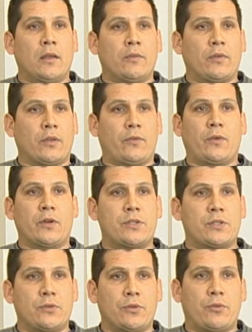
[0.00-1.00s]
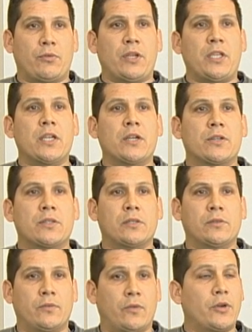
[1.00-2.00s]
for the first 2, 3 years,
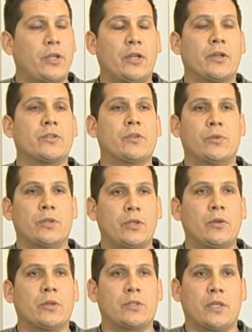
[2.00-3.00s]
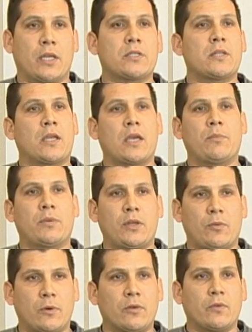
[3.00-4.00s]
4 years, it was an excellent company
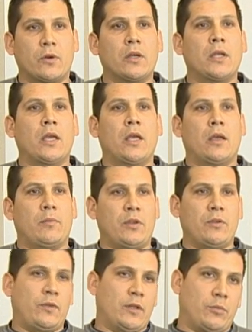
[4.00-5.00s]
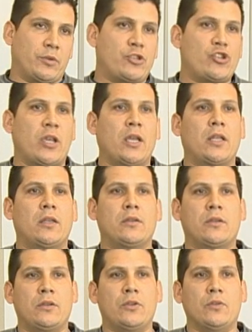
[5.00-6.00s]
to work for. I mean, you feel appreciated.
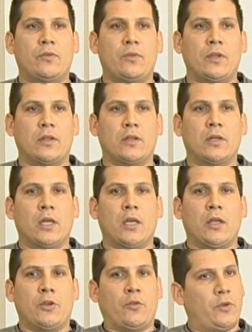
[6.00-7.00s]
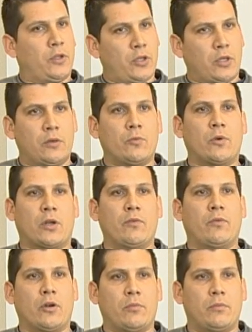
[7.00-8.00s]
You feel good working
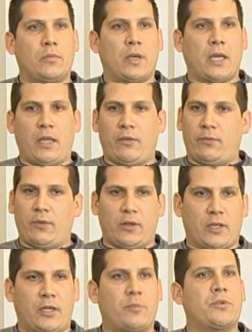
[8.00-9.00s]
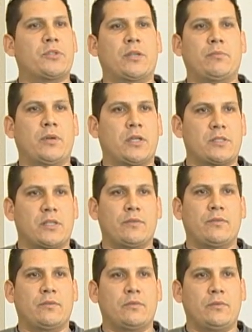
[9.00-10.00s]
for them. I feel 100%
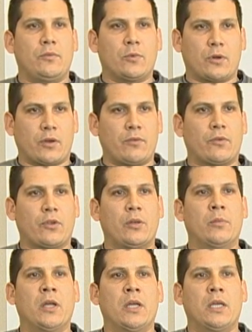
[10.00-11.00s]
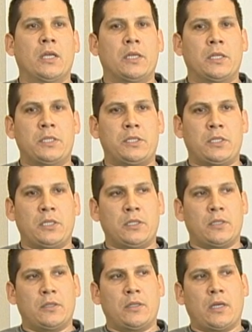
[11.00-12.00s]
positive working for them
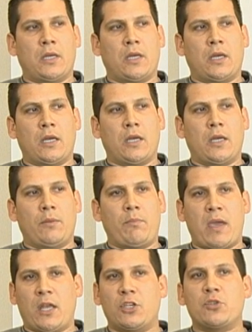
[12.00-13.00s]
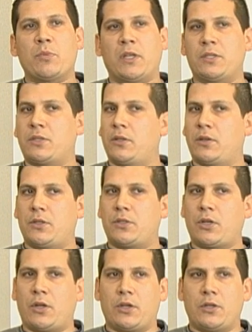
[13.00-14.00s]
until management
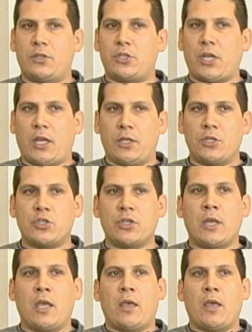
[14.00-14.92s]
started to change.